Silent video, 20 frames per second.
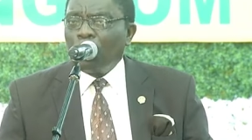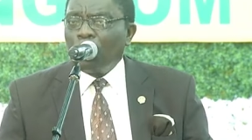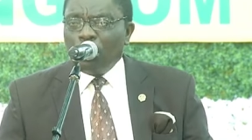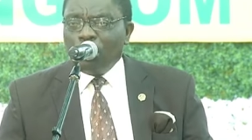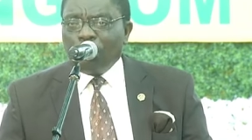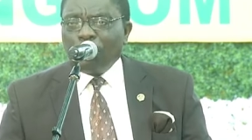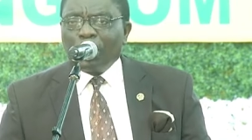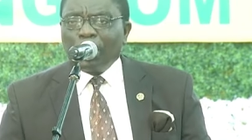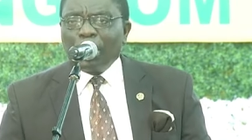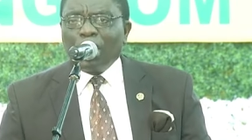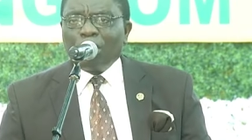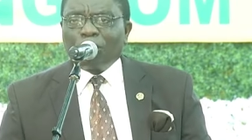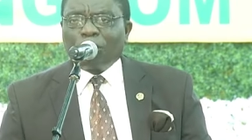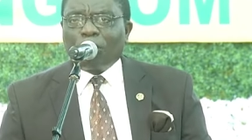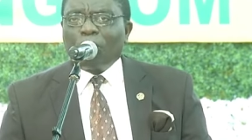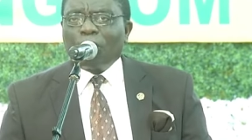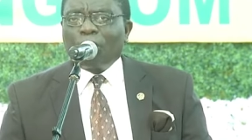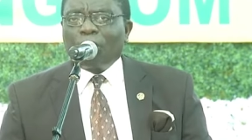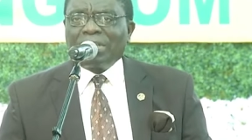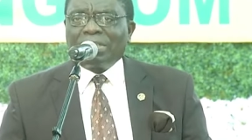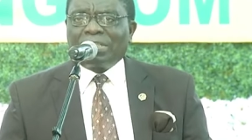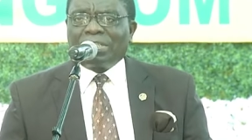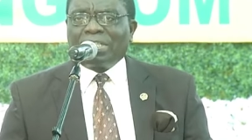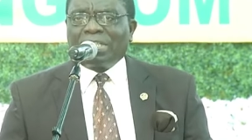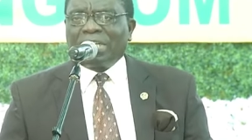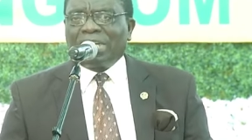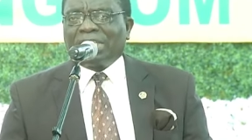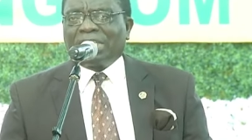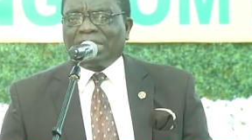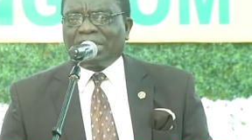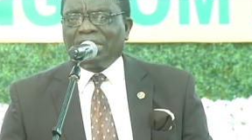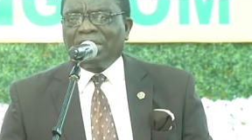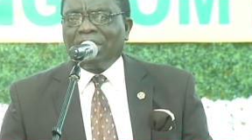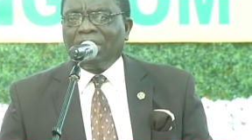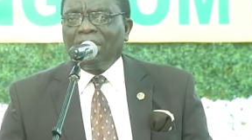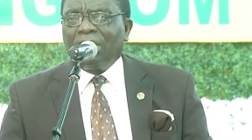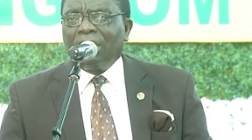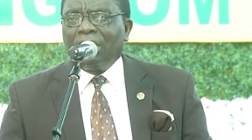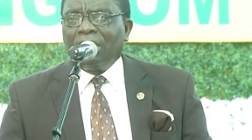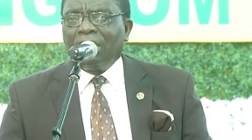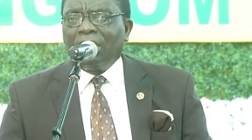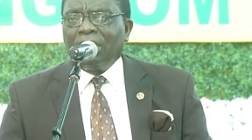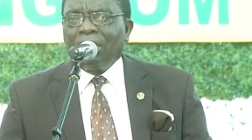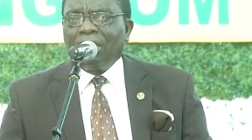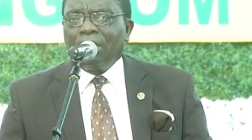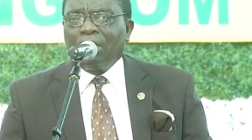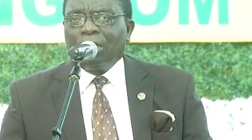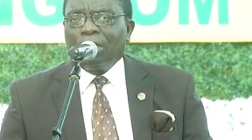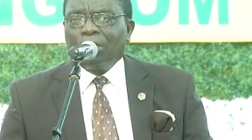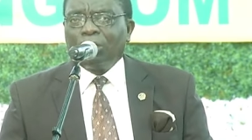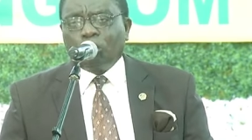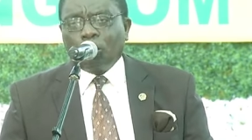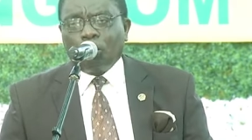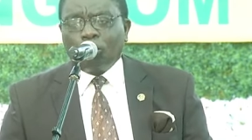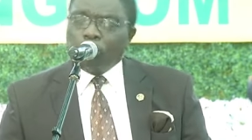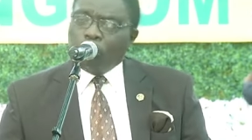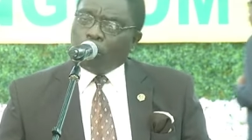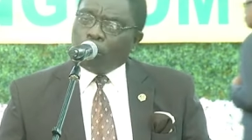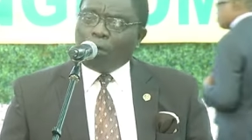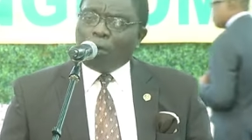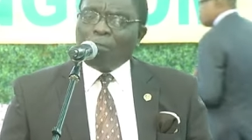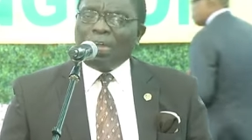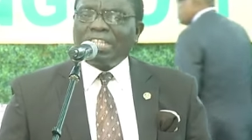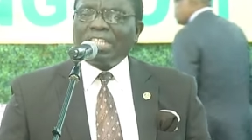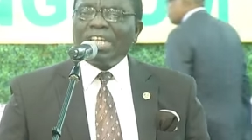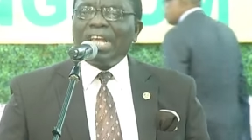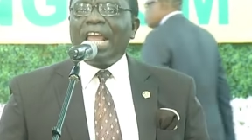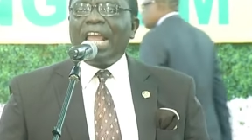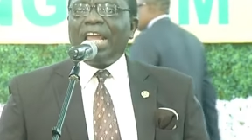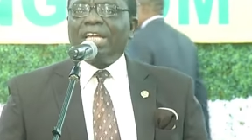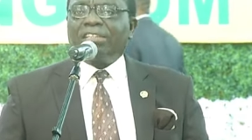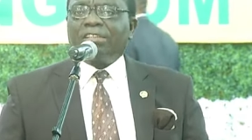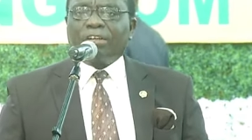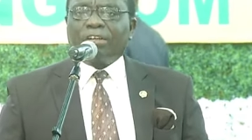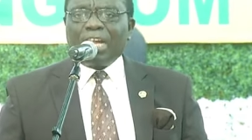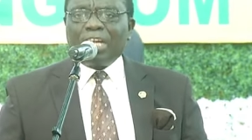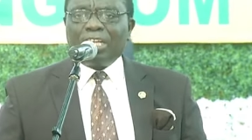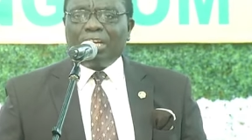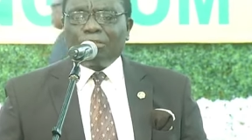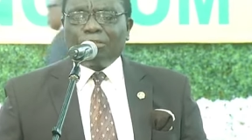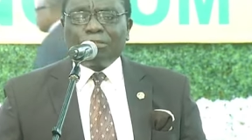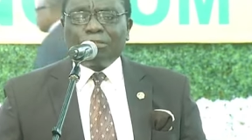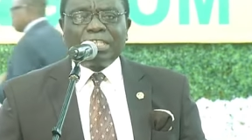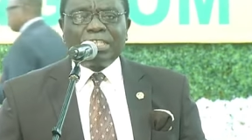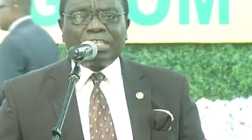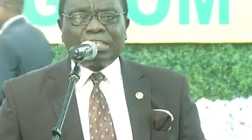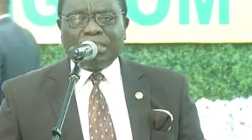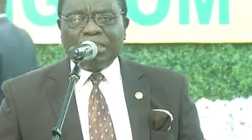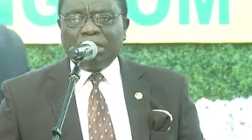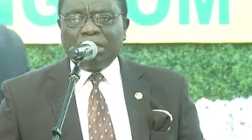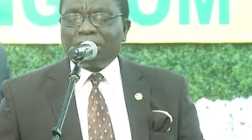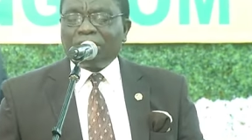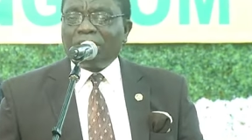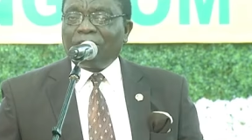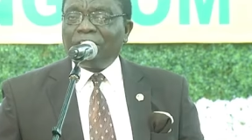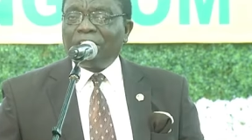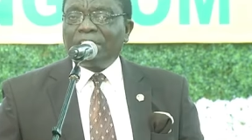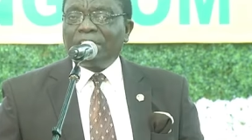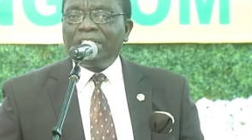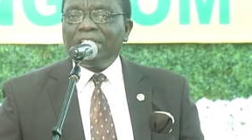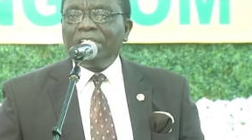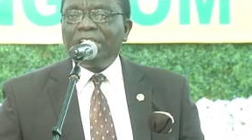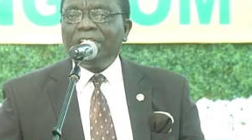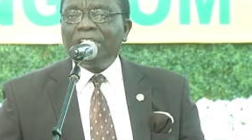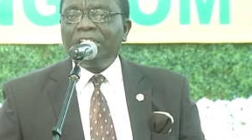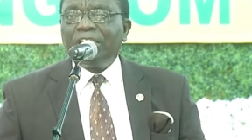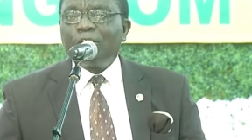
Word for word: If you read from verse 6 to, no, from verse 8 right down to 16 or 17,